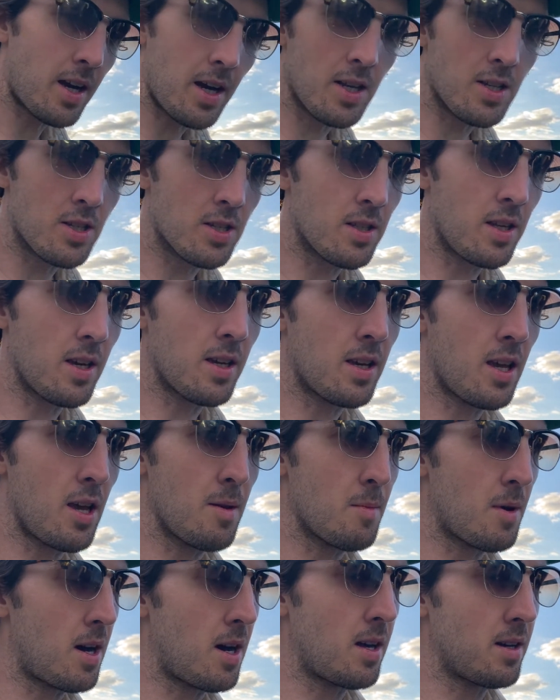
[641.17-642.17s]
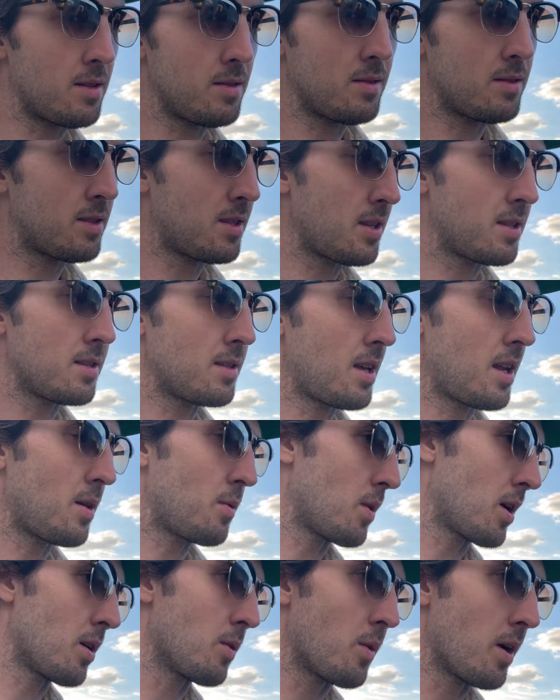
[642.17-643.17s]
engine light came on, then
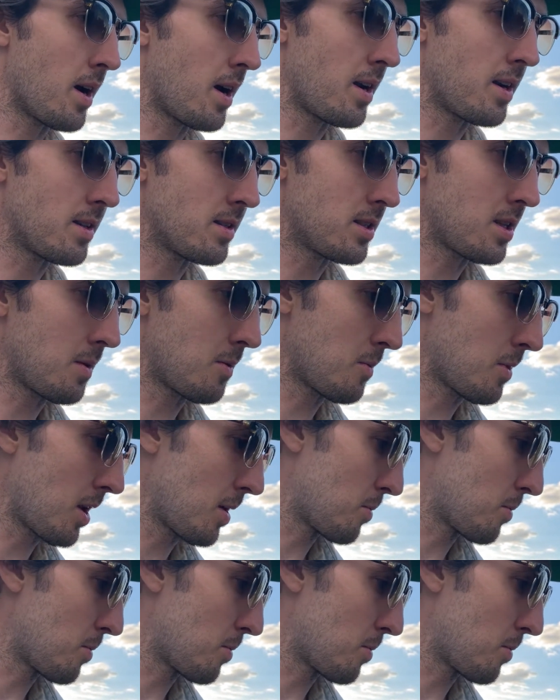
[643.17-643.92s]
it went away, didn't seem to be any